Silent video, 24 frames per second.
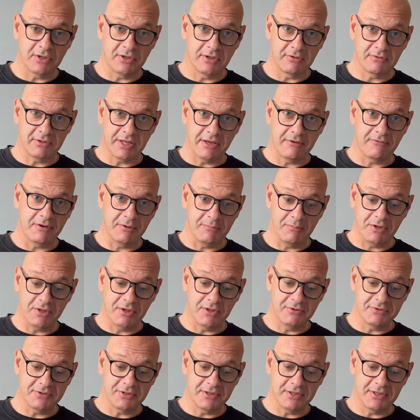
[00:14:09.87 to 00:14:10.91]
I'll definitely be
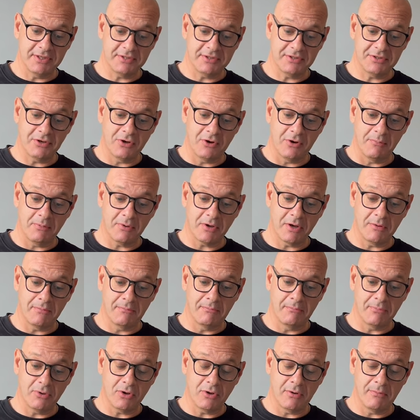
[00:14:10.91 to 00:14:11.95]
using this hop
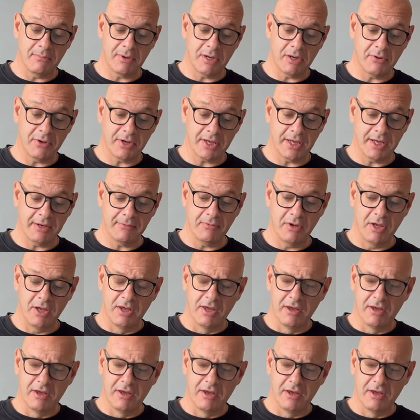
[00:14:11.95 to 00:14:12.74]
com combo again.